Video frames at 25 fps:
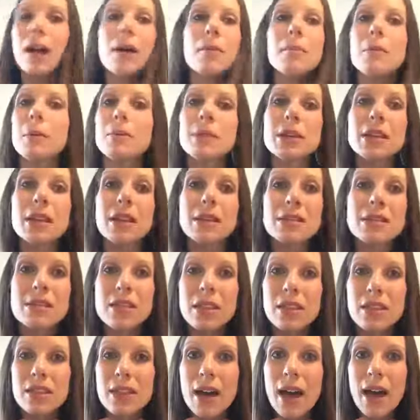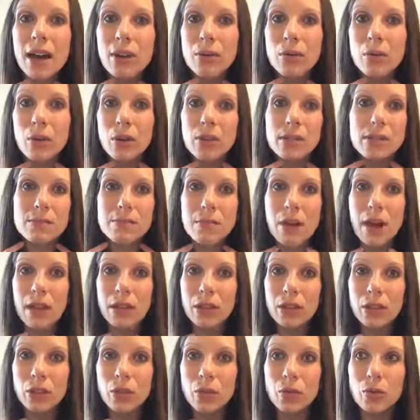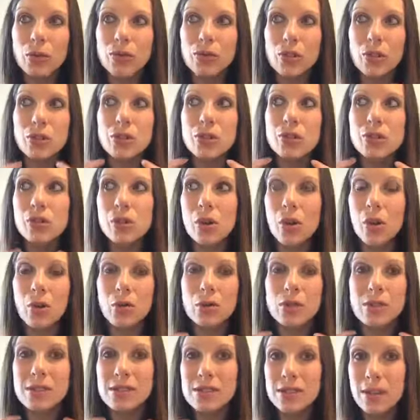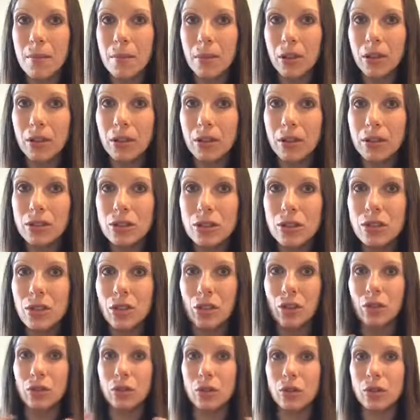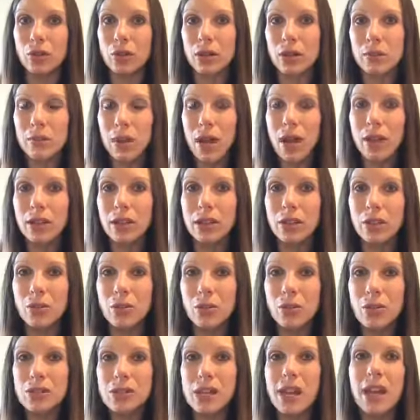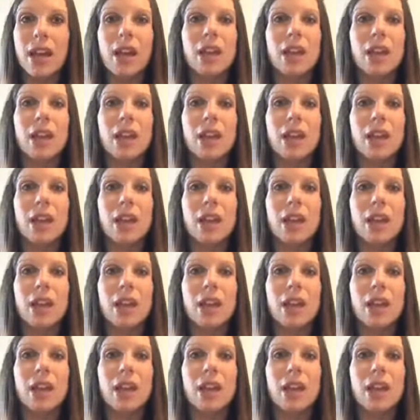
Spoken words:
But because the thyroid's molecules are so similar to the gluten molecules,